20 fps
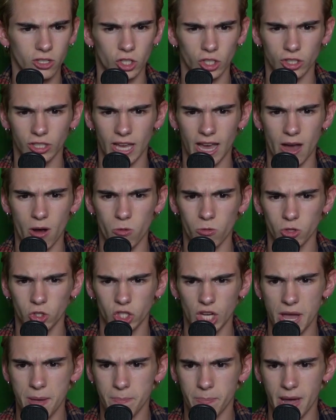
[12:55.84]
just how
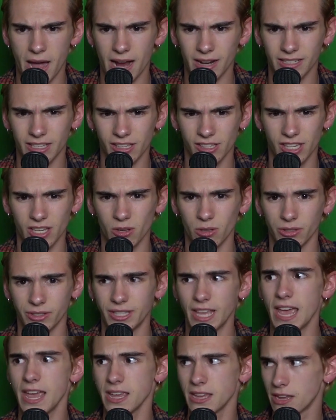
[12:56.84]
jam-packed a single
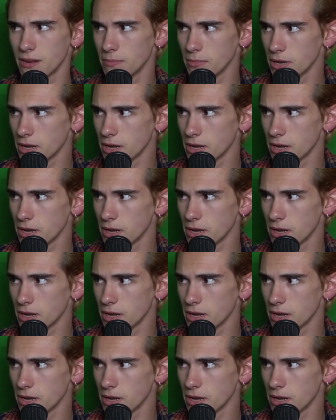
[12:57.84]
day can